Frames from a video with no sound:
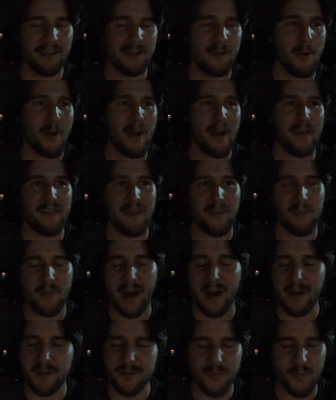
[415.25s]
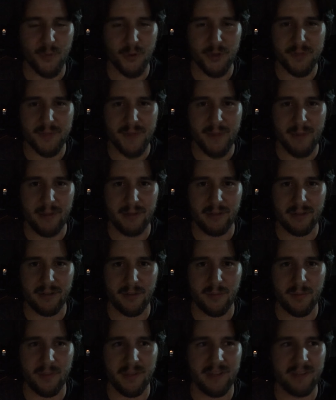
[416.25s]
who have that buyer's remorse maybe a
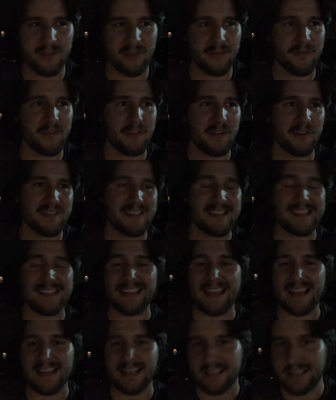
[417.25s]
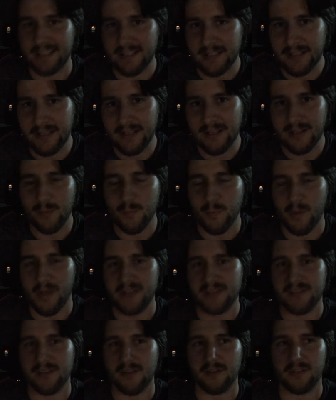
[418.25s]
little bit, or feel slighted by
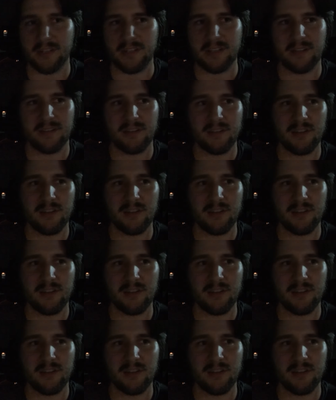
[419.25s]
Sony.